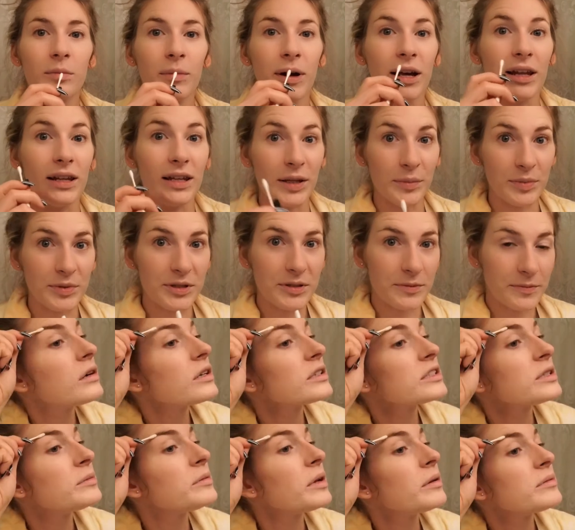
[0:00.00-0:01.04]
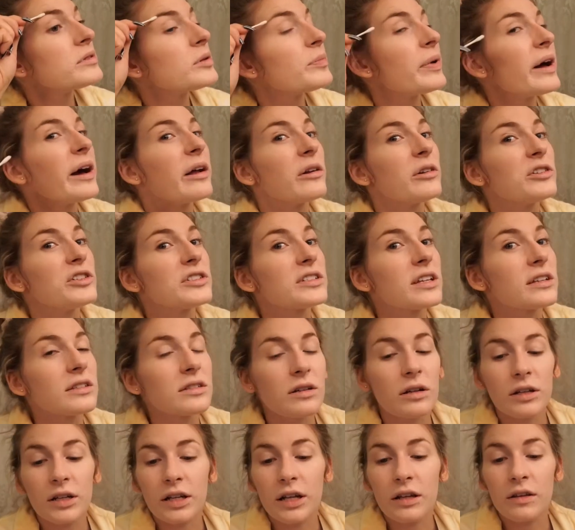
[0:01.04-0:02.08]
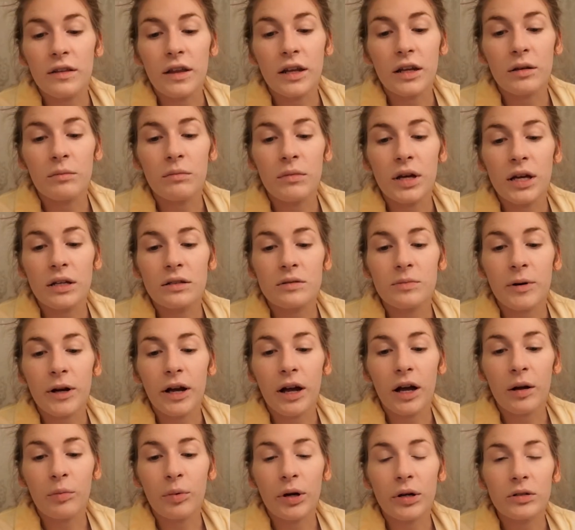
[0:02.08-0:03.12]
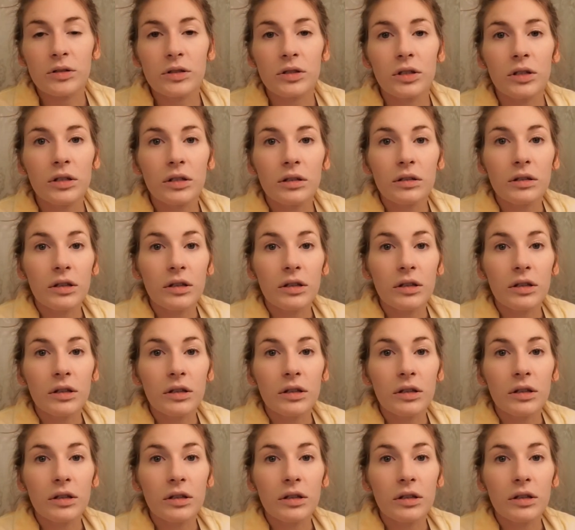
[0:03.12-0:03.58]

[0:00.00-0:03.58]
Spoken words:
my lips. Sometimes the powder just gets on it and then it makes my eyebrows look